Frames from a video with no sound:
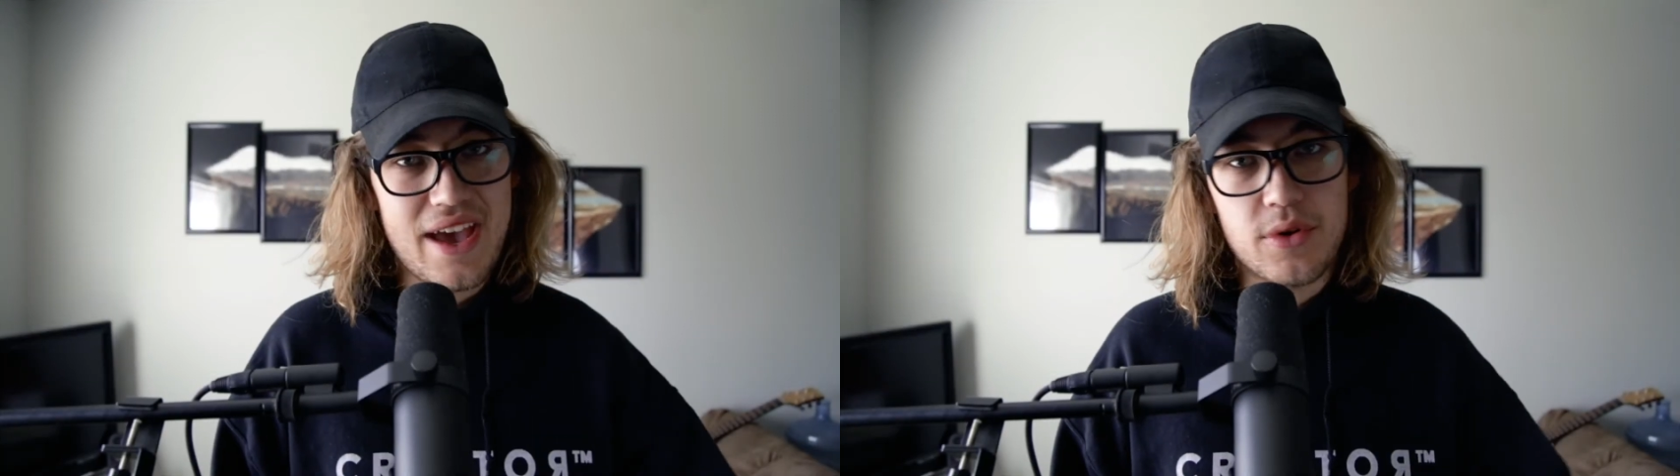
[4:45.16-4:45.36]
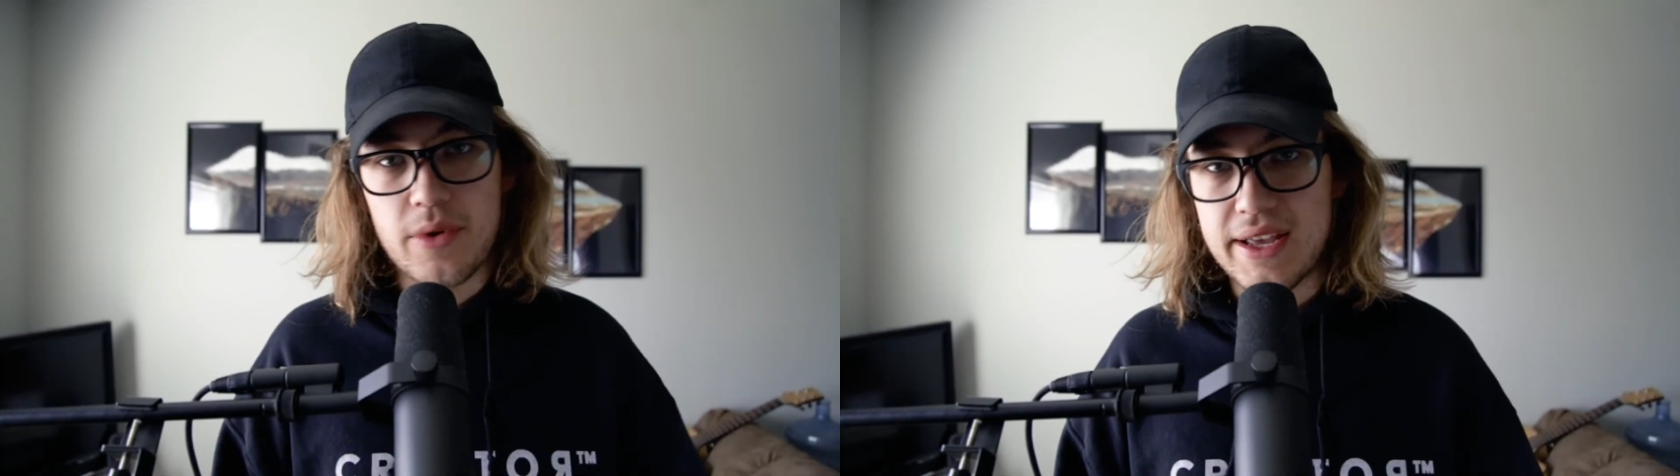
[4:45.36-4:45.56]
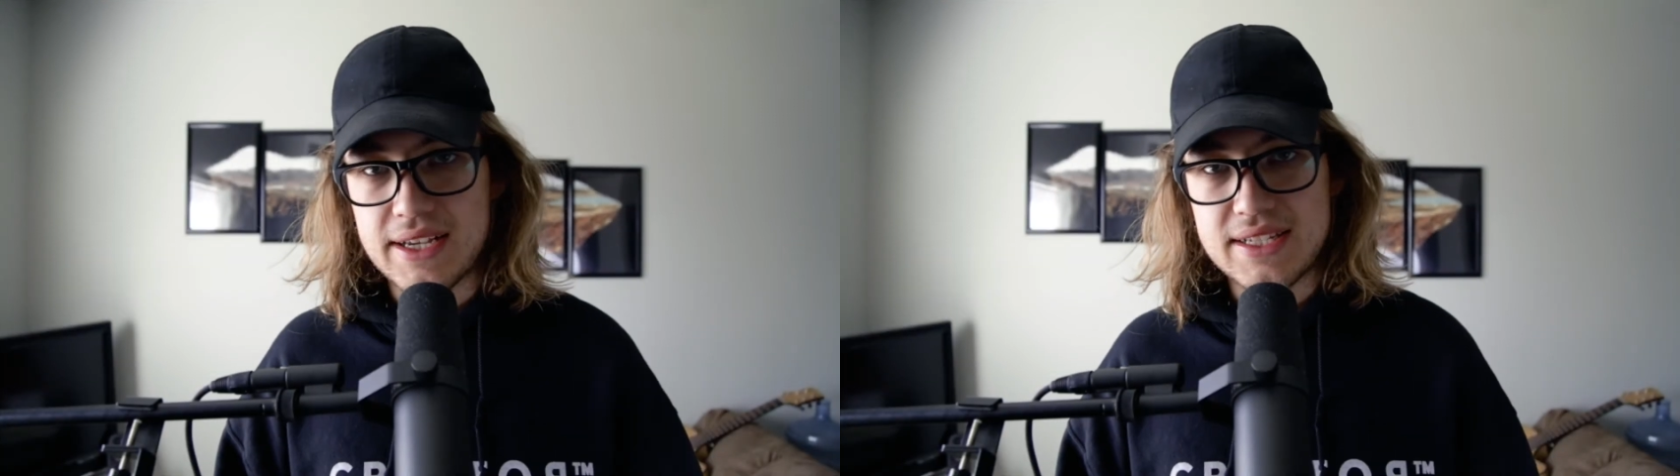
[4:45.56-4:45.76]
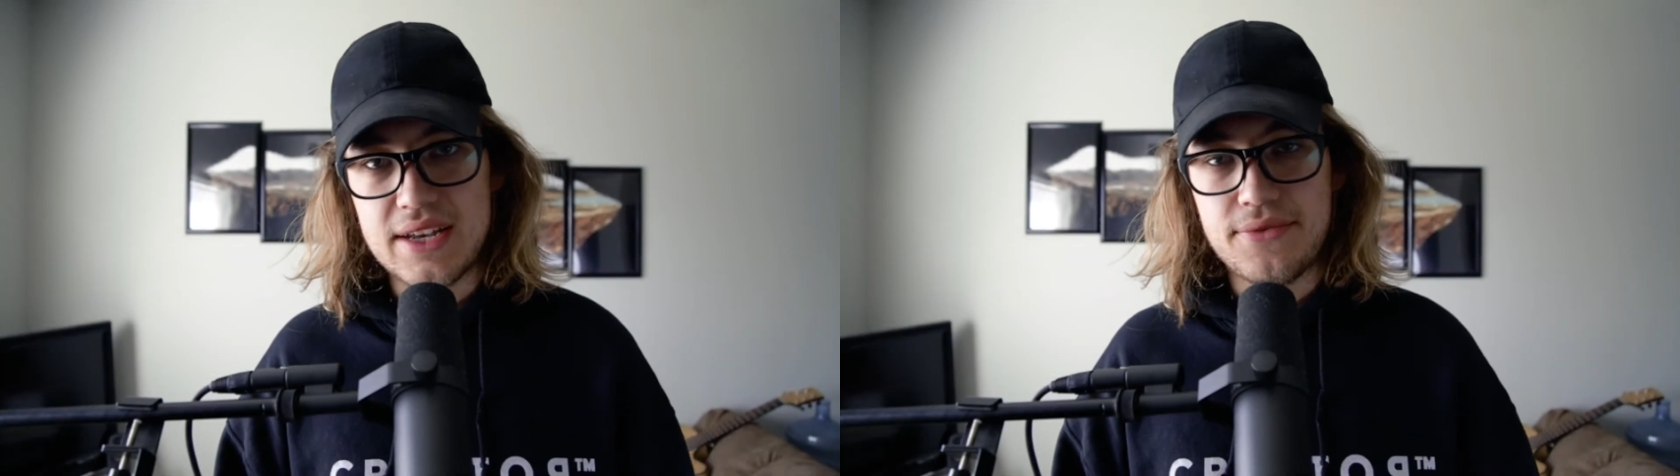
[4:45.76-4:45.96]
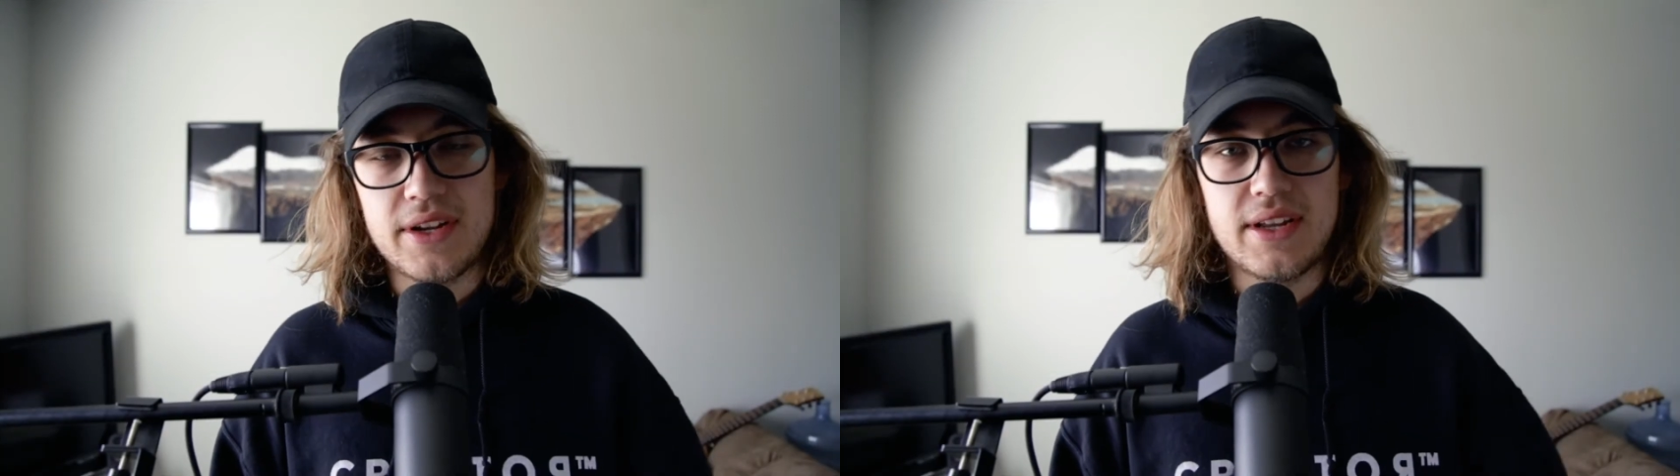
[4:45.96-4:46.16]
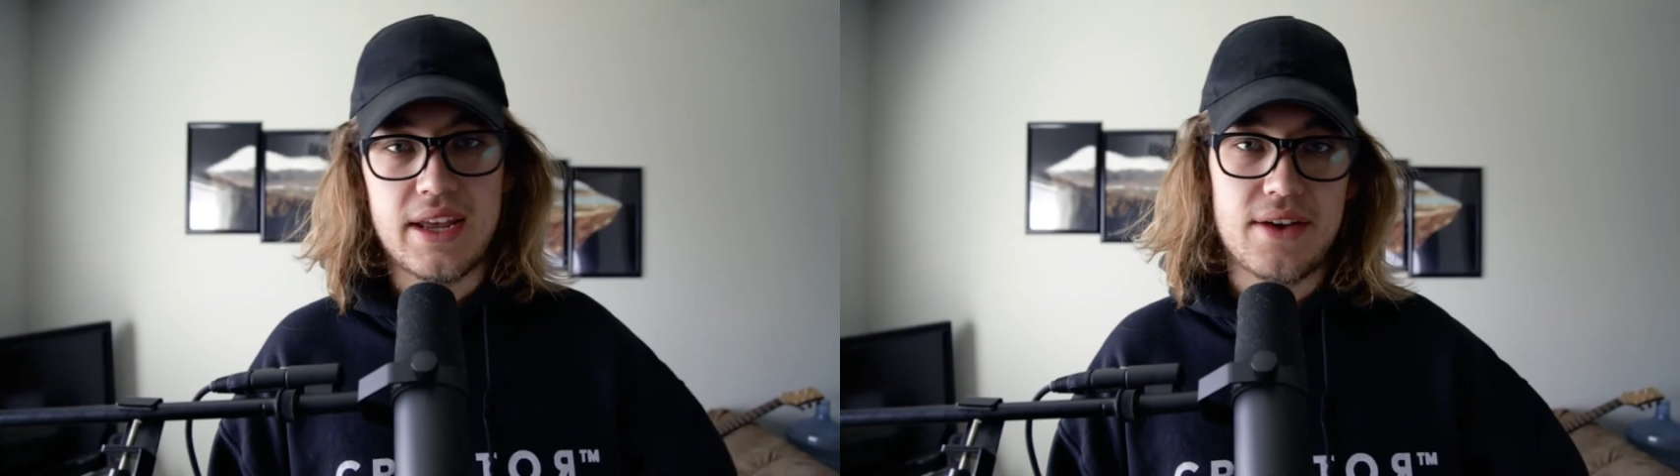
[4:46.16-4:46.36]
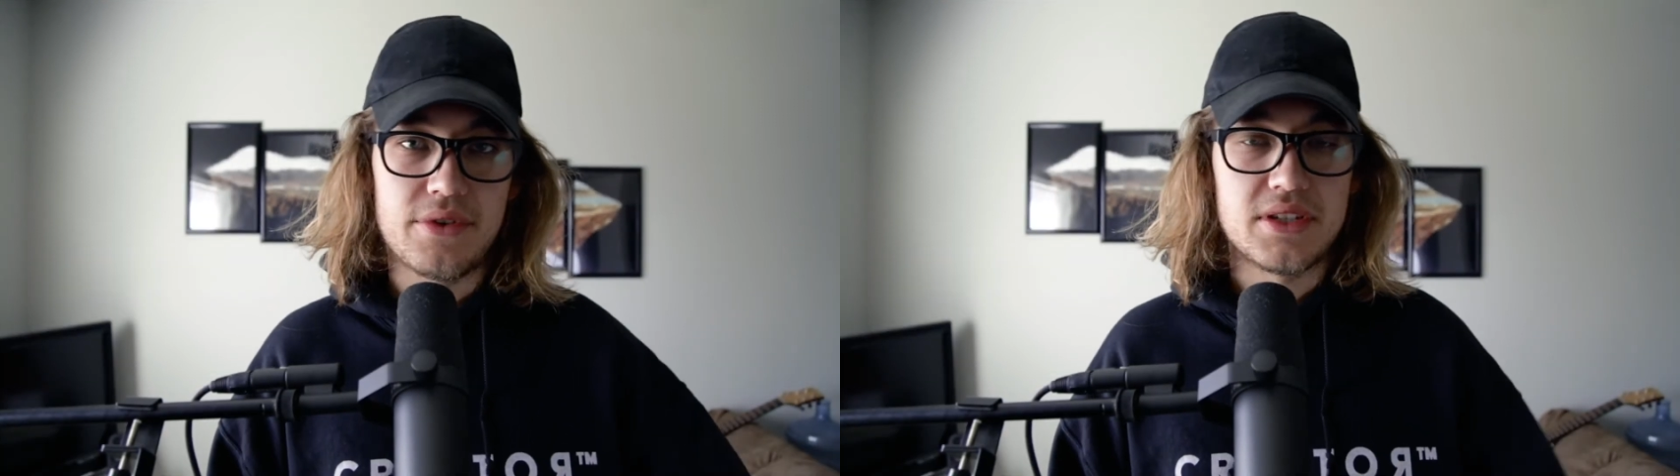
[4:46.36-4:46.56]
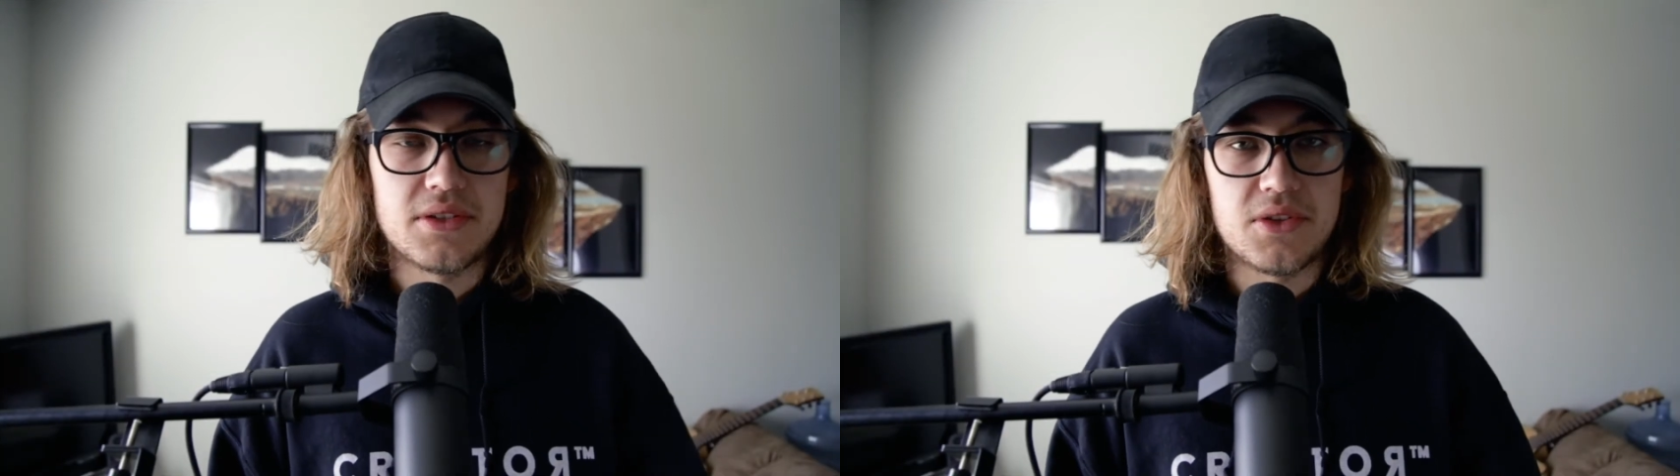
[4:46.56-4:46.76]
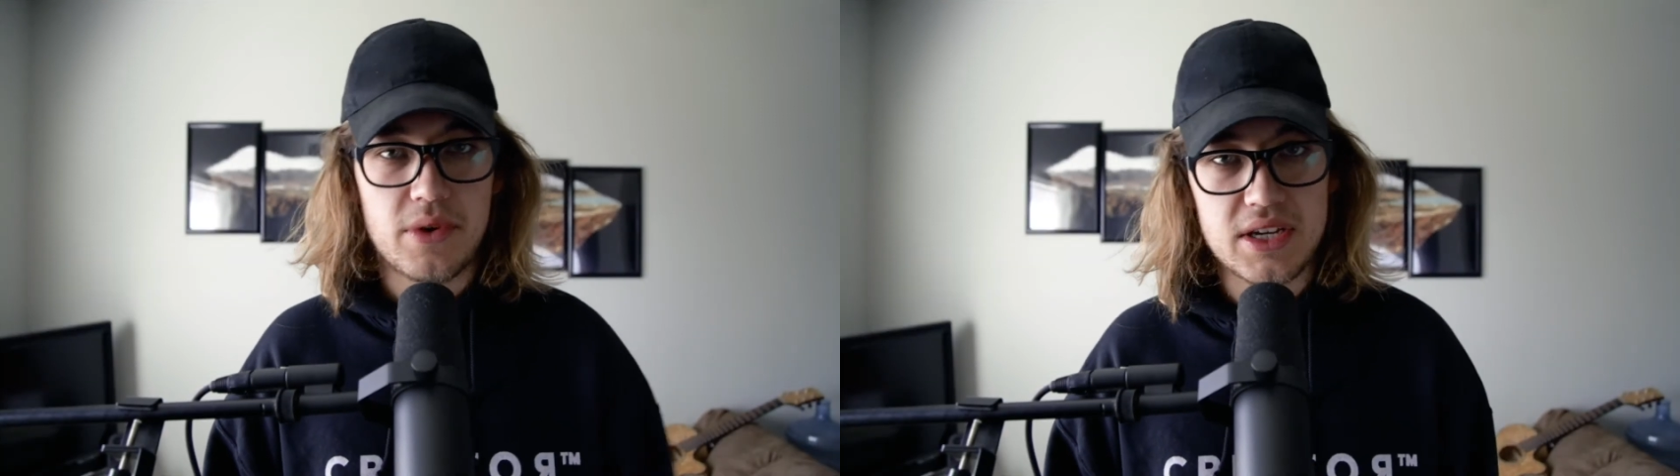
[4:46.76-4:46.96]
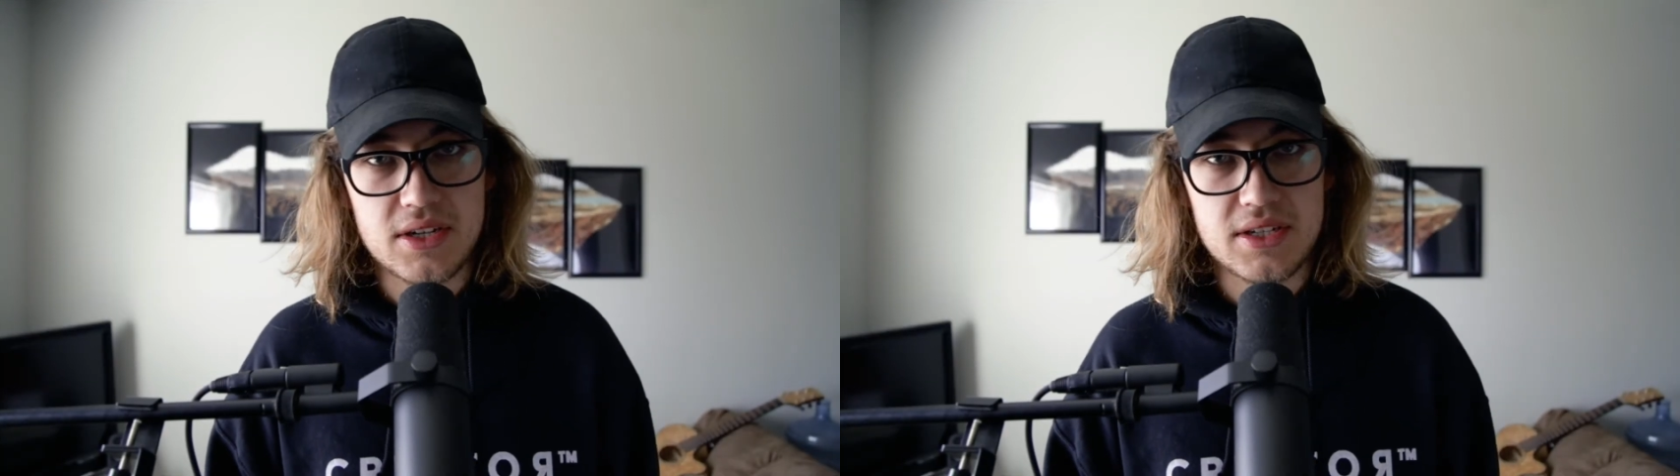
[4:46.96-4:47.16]
every wedding is different and every
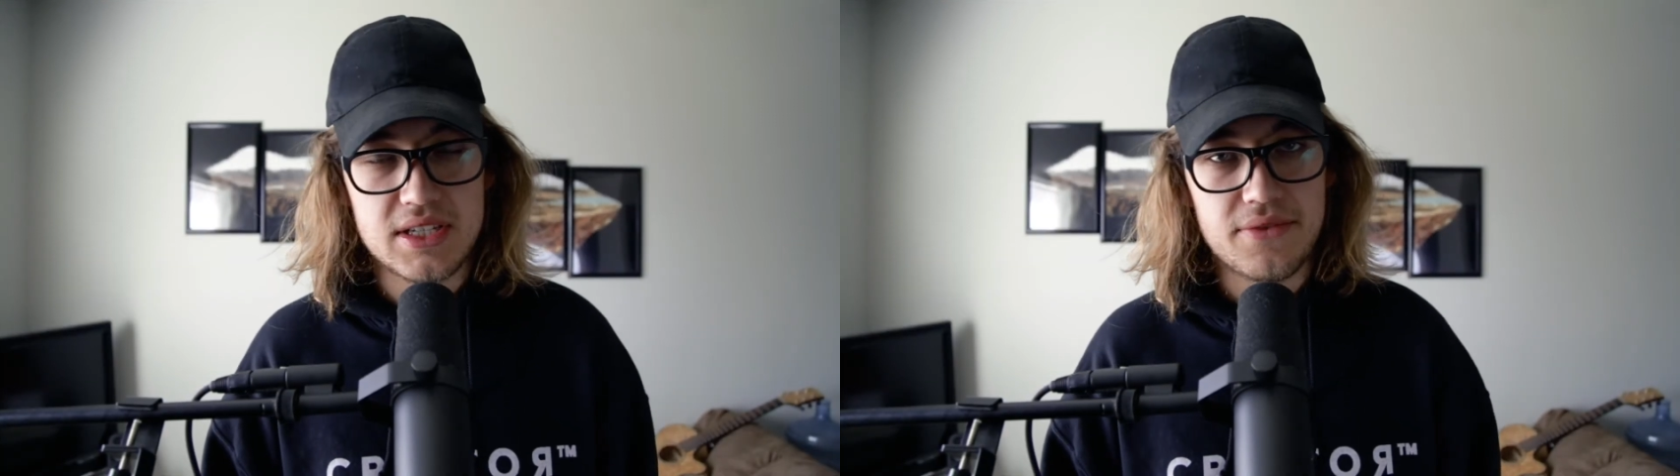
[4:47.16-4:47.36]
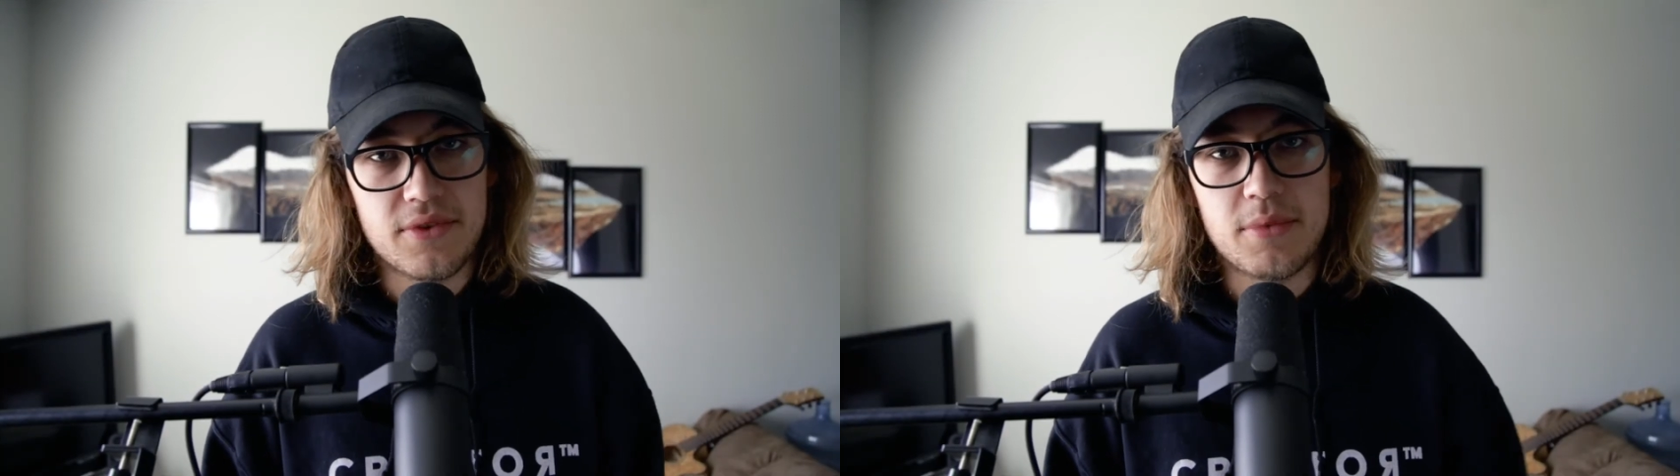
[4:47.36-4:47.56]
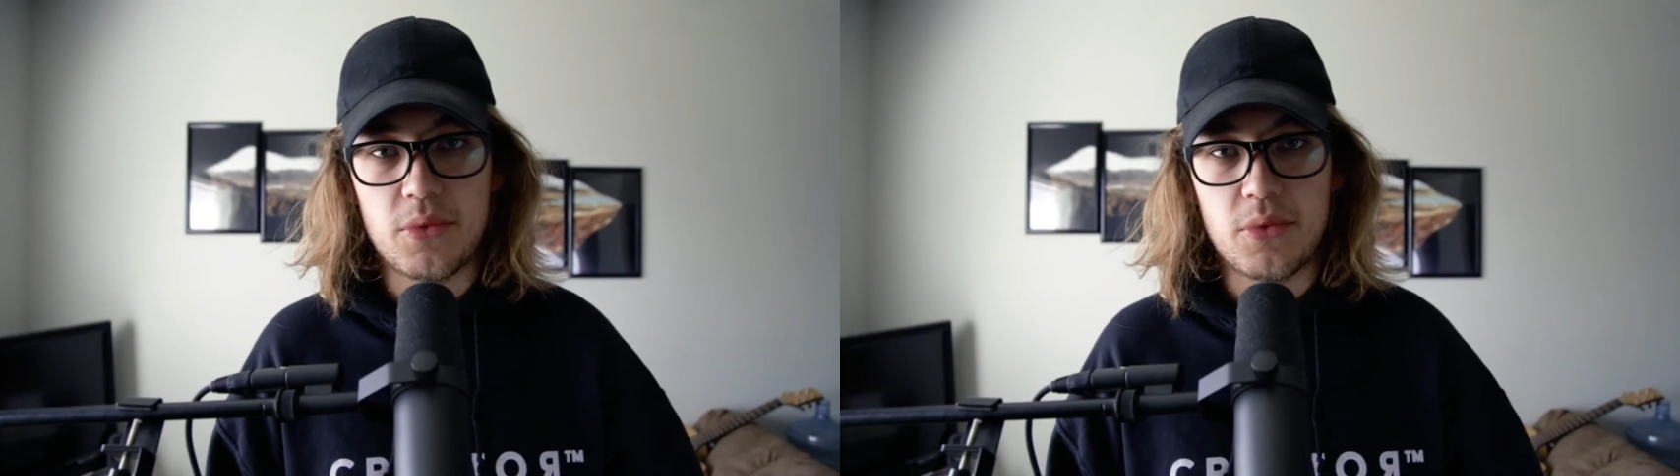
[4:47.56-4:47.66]
situation is different,